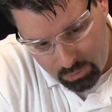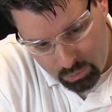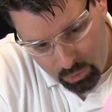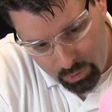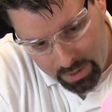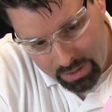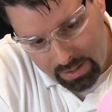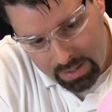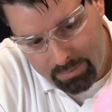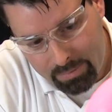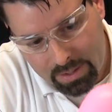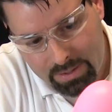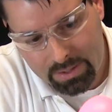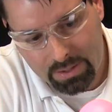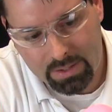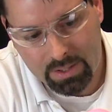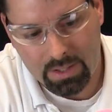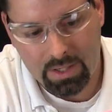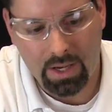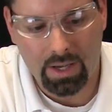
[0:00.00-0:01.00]
really
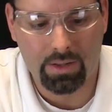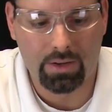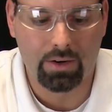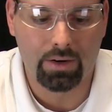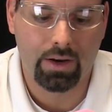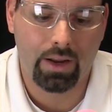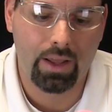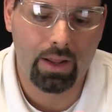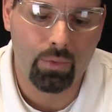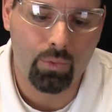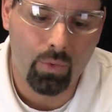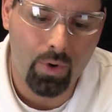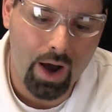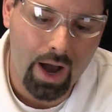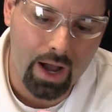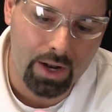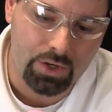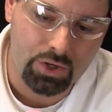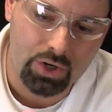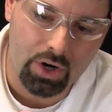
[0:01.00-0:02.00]
mix it together, and
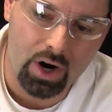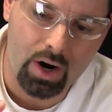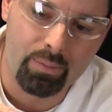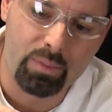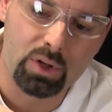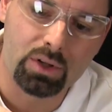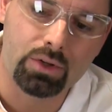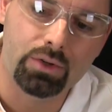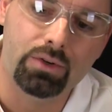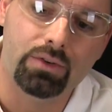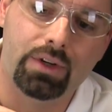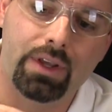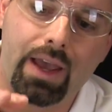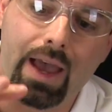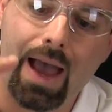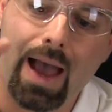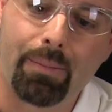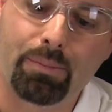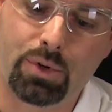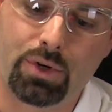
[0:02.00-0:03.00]
watch our balloon
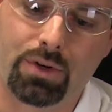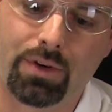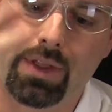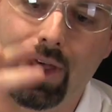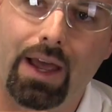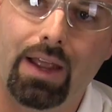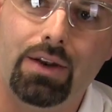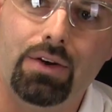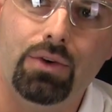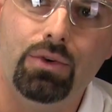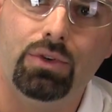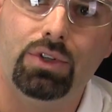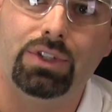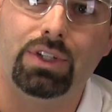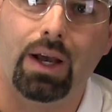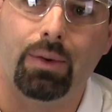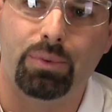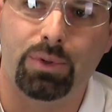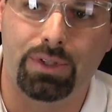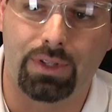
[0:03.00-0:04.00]
capture that new
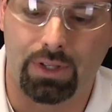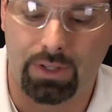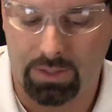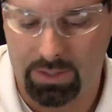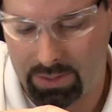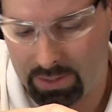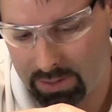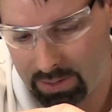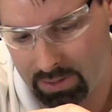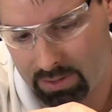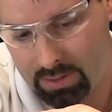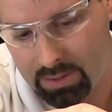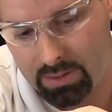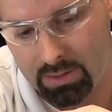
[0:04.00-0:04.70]
substance.